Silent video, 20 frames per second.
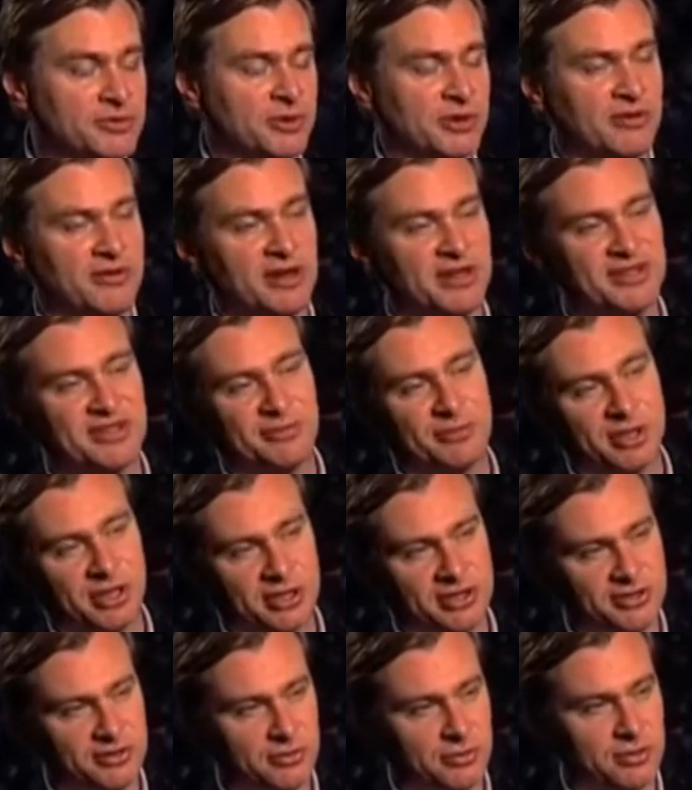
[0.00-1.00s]
So even as something
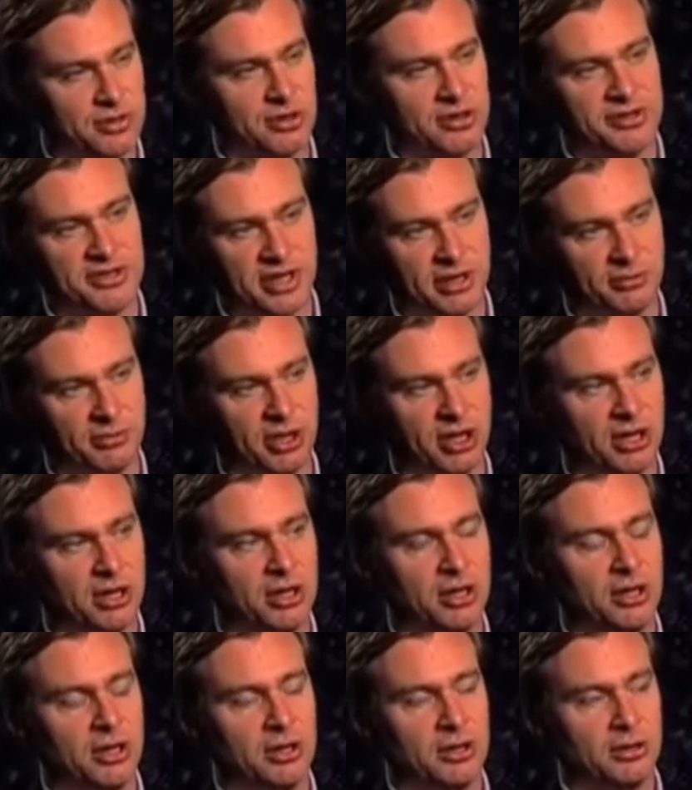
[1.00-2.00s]
extraordinary is happening,
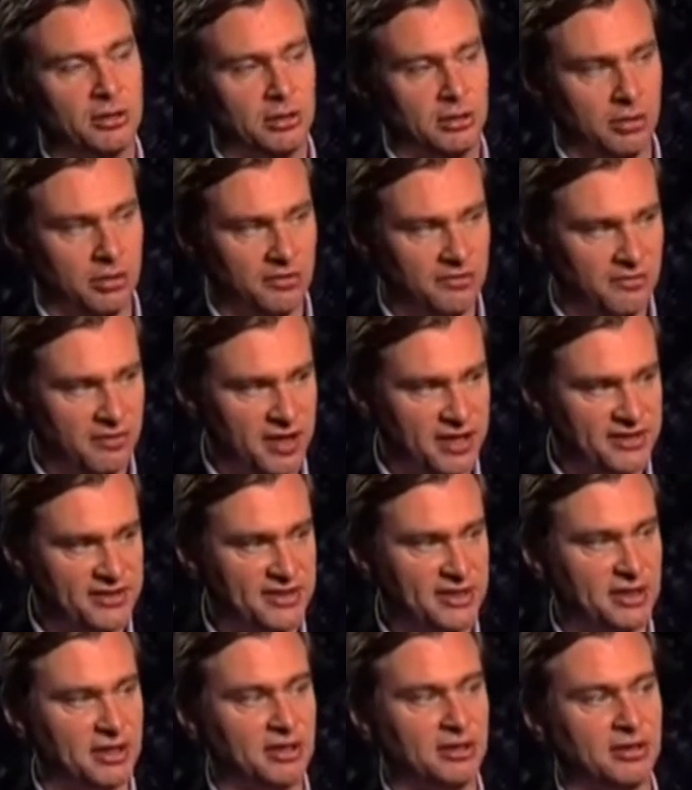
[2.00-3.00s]
you're
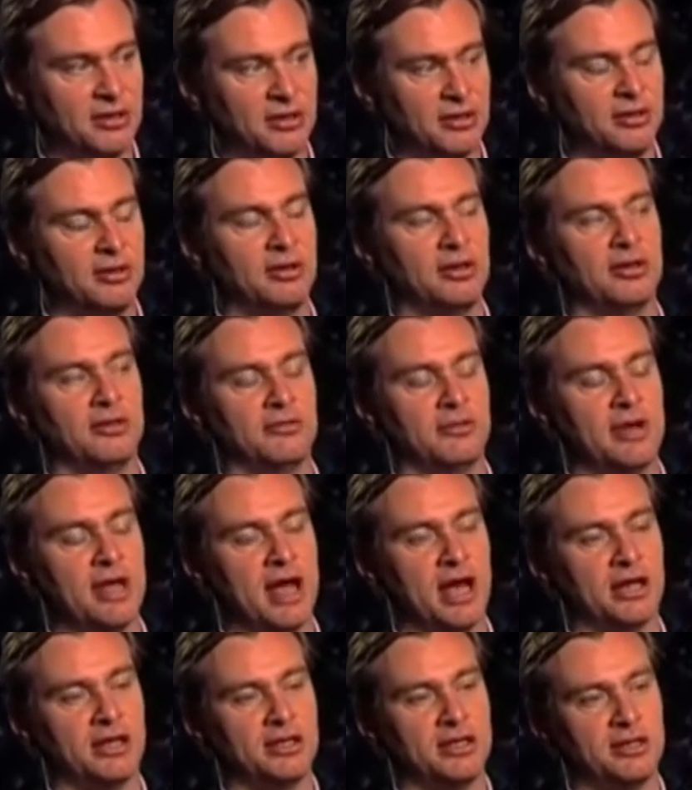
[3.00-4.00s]
invested in the
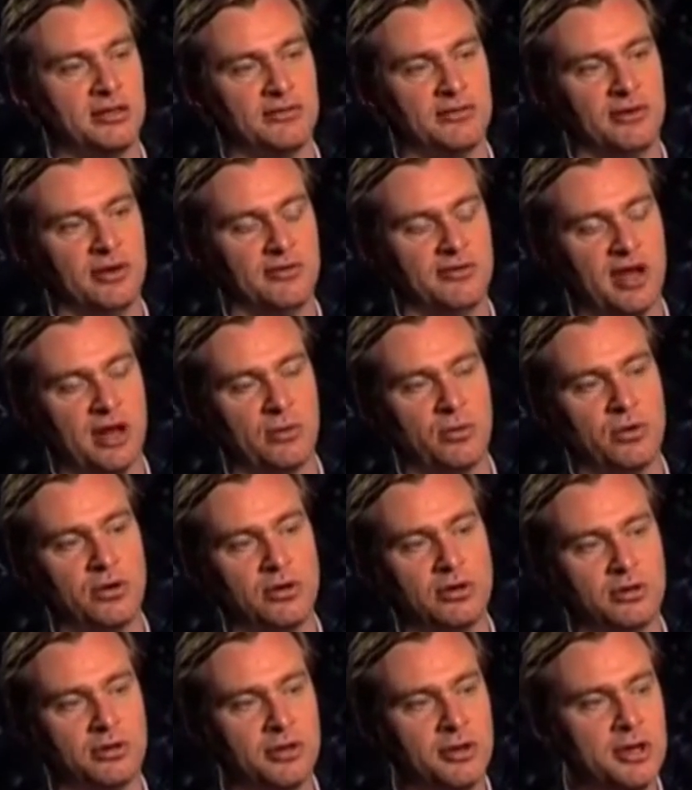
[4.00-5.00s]
reality of that
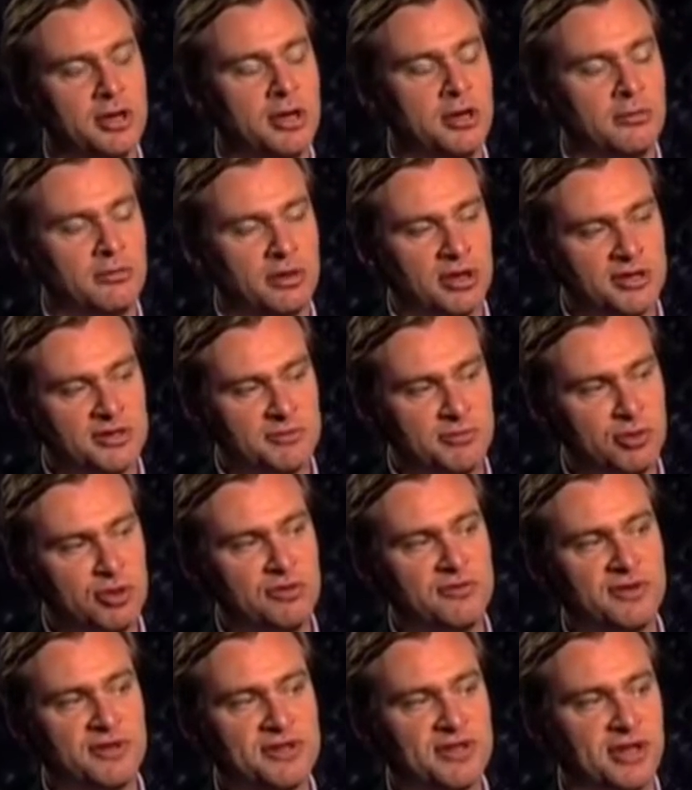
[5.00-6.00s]
world. Because
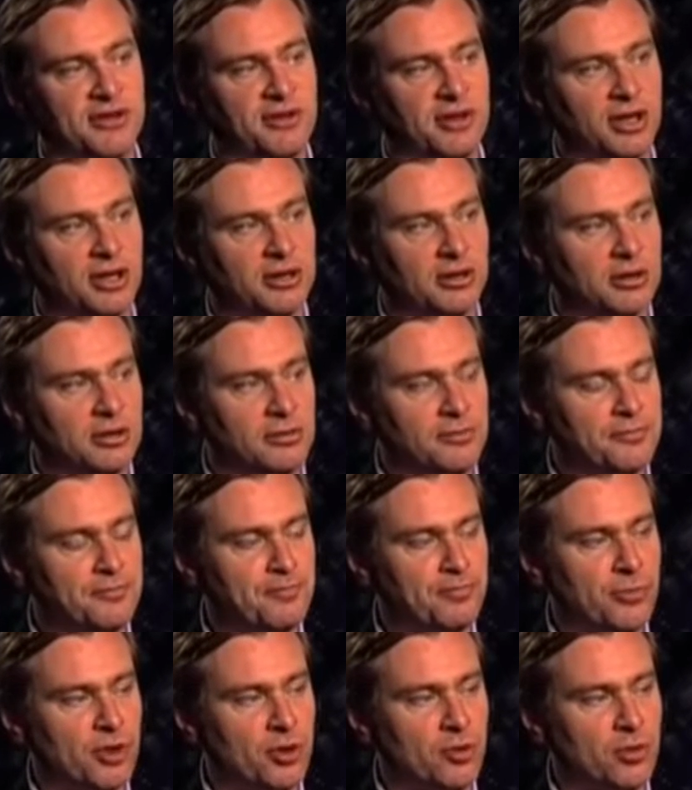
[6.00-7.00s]
movies, I think, are
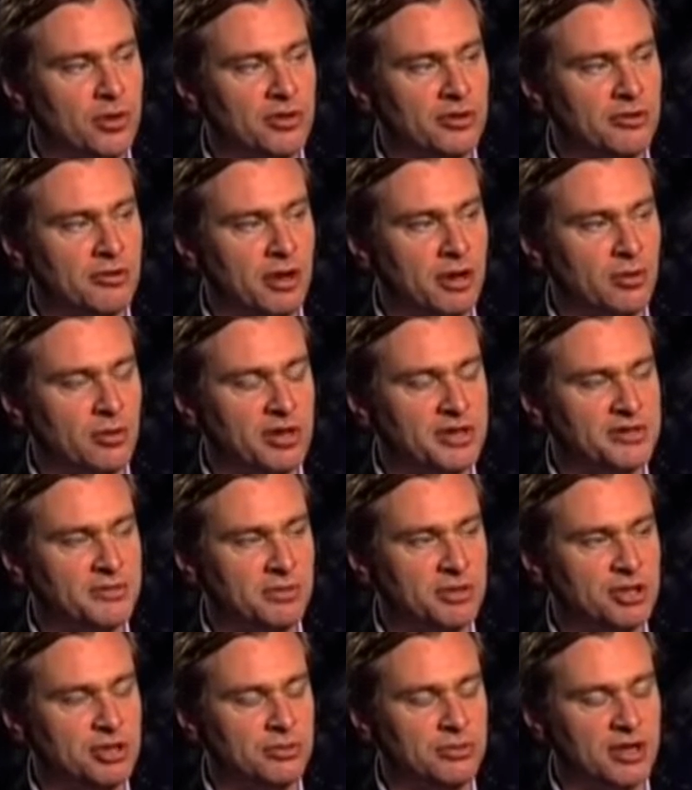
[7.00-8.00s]
one of the great ways in
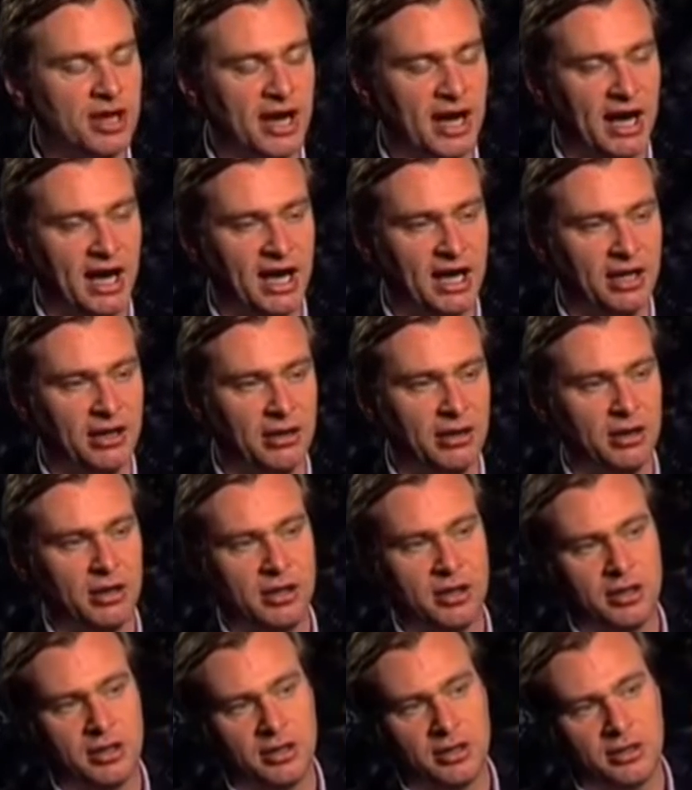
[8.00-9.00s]
which you can
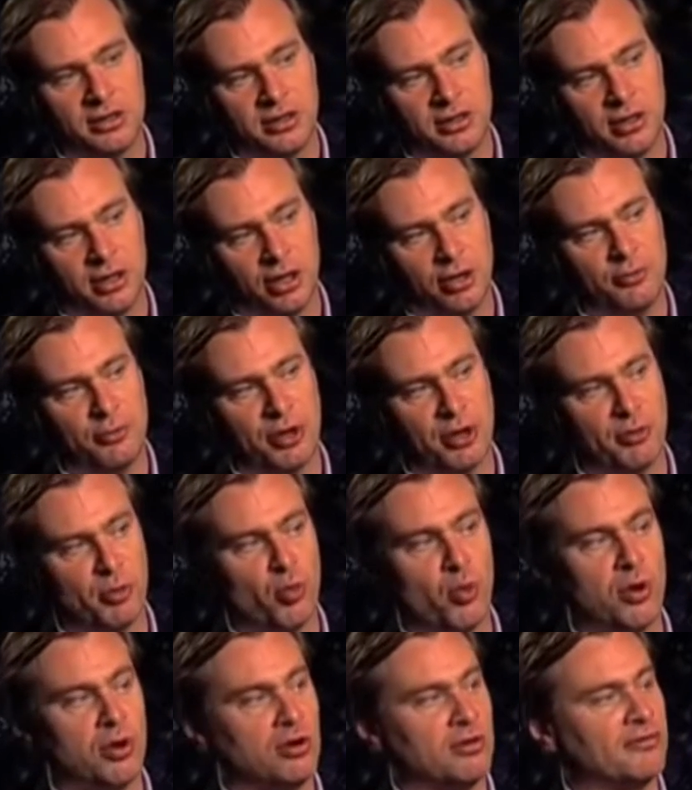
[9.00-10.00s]
open up a
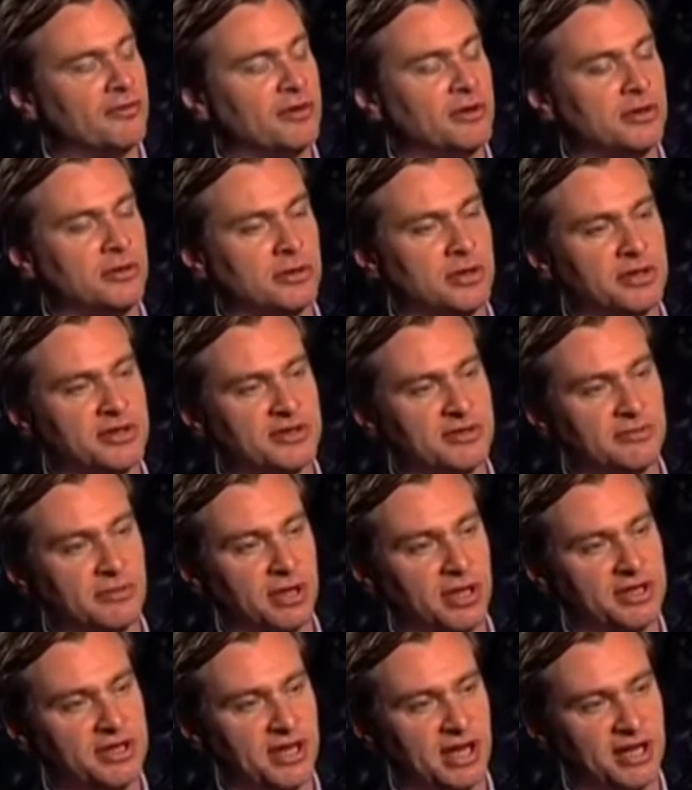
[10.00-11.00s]
world for the audience and
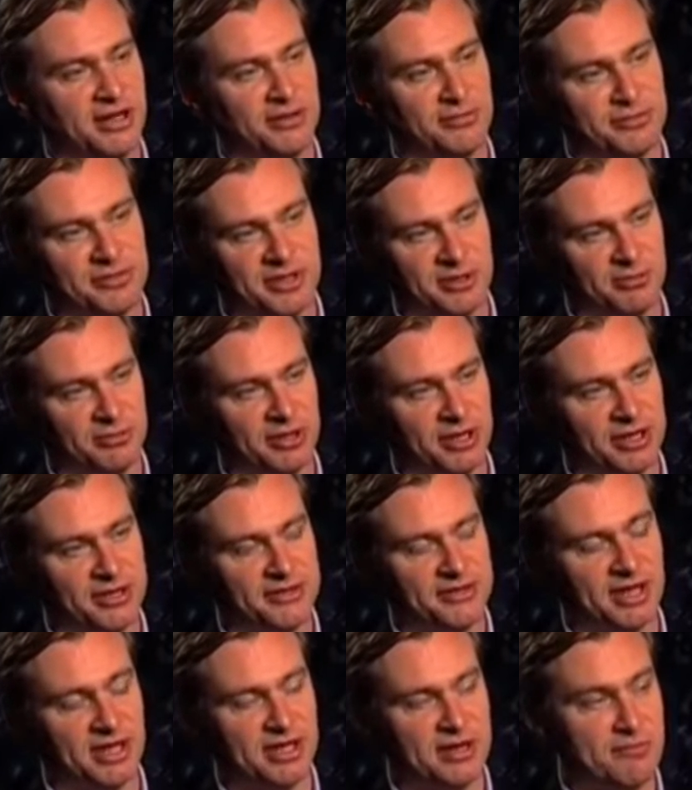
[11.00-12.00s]
really take them someplace,
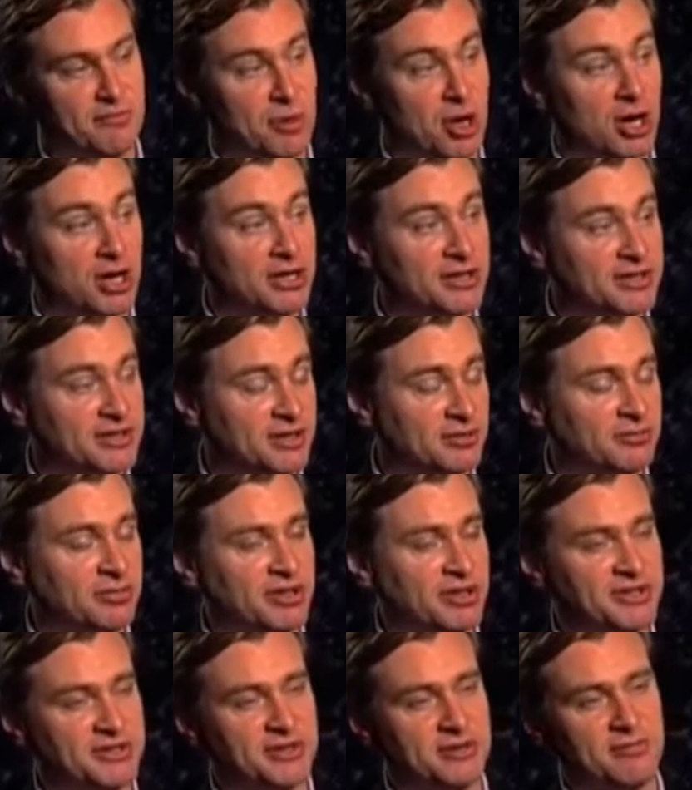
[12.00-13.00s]
take their mind
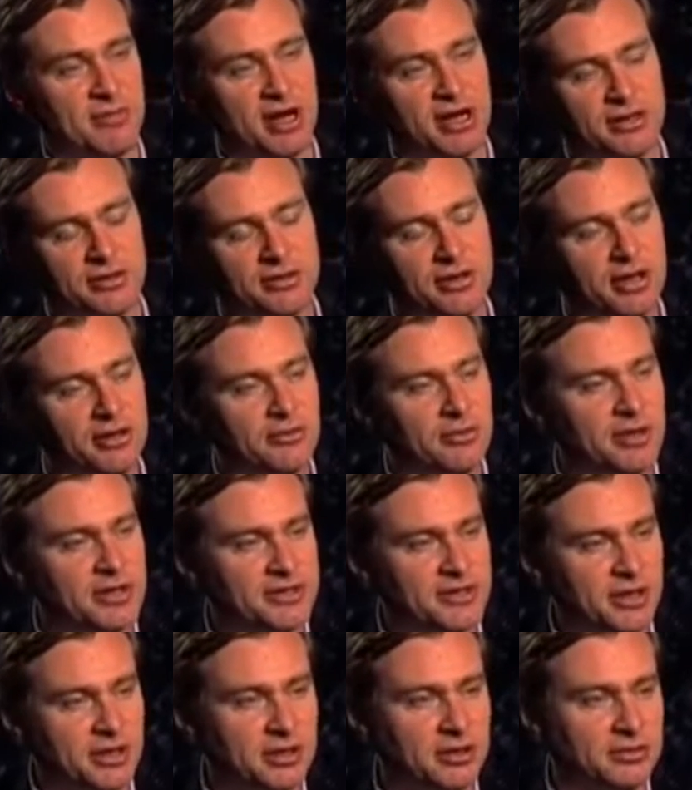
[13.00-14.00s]
someplace they might not otherwise
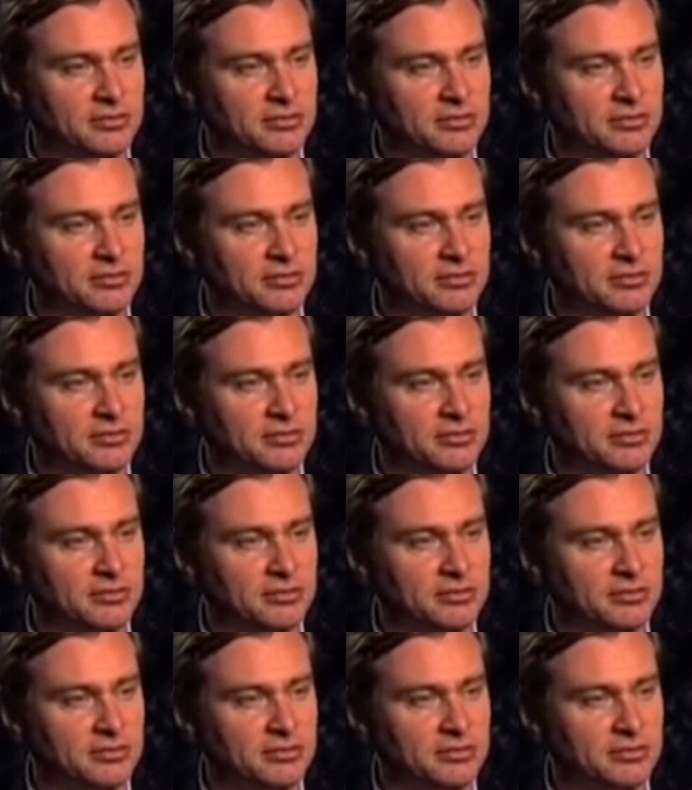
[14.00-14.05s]
go.